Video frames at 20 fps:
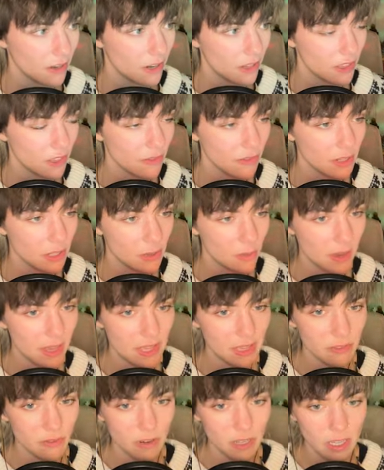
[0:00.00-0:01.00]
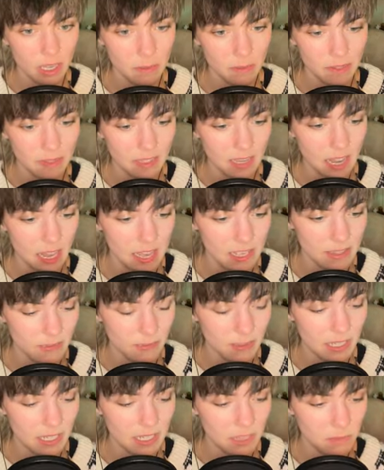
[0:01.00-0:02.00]
no. They're running away. They're running up the stairs.
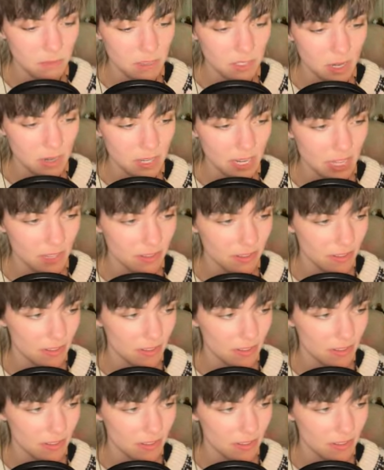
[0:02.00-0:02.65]
We need them to go down the